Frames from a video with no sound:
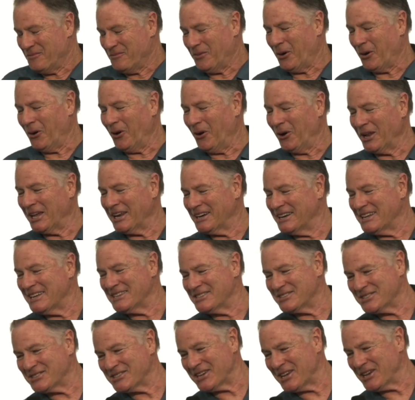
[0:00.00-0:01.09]
Paul, in
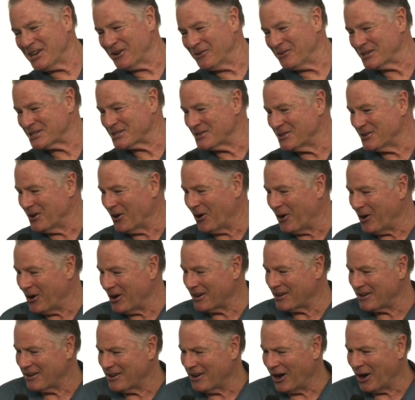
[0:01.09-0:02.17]
his zeal, was
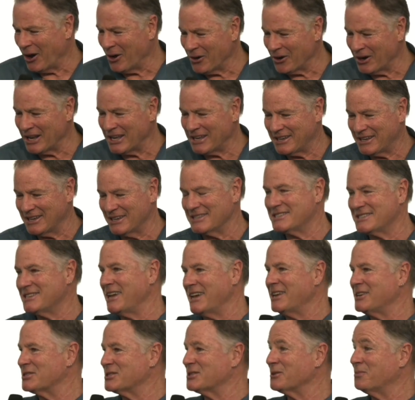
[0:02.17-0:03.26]
not only
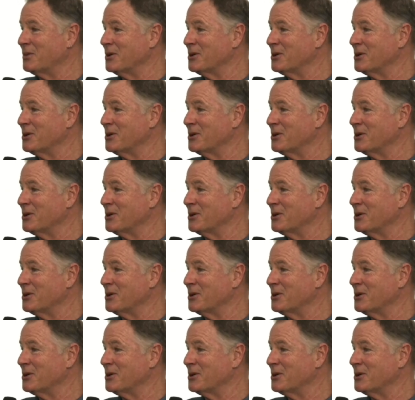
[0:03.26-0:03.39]
content to